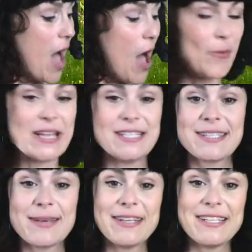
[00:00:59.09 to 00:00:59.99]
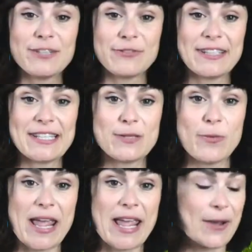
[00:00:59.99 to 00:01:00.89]
Yeah, we did yeah. something different this
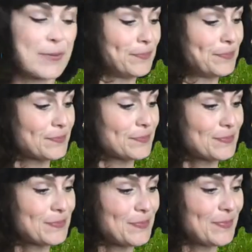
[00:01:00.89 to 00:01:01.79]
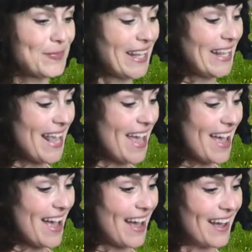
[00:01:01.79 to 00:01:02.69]
week. A little bit different. It's very yeah.
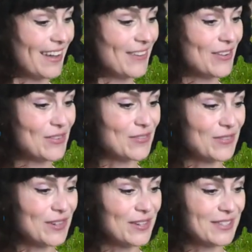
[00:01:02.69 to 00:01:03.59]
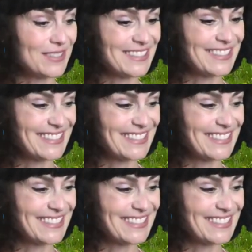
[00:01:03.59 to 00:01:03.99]
cool. Yeah, yeah, nice.